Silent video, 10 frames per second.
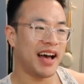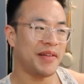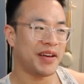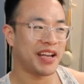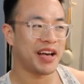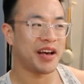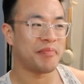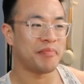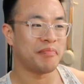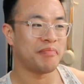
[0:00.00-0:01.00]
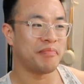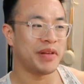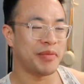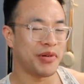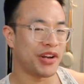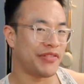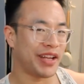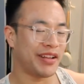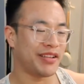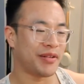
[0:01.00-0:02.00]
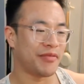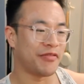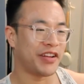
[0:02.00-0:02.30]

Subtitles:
I'm gonna be motivated to